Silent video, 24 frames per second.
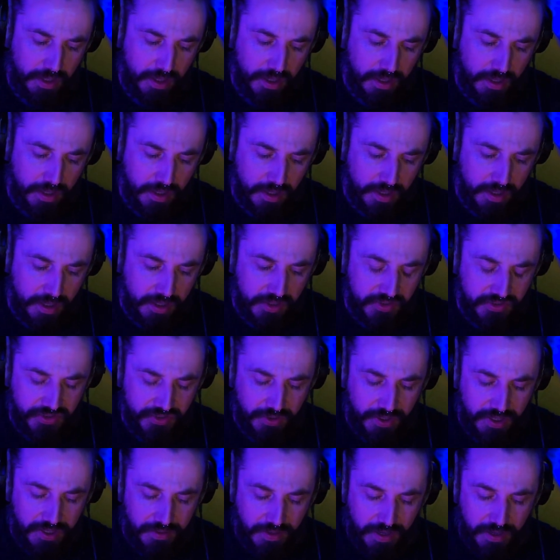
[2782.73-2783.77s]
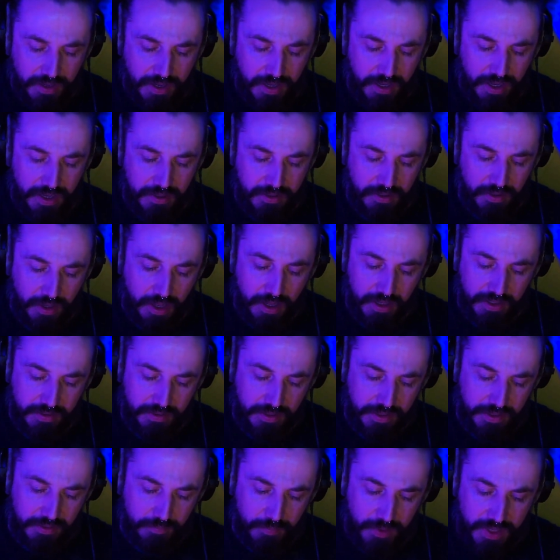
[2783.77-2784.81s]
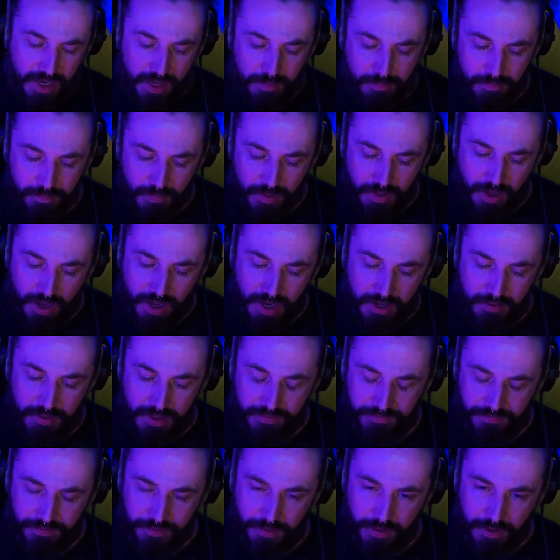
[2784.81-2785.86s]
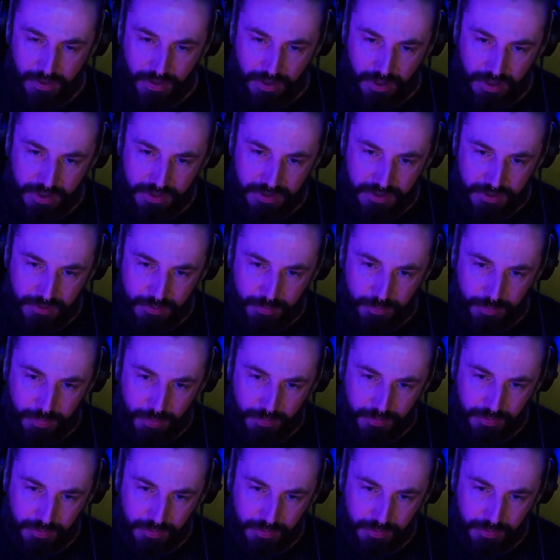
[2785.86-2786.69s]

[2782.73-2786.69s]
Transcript: I when I'm hiring for a new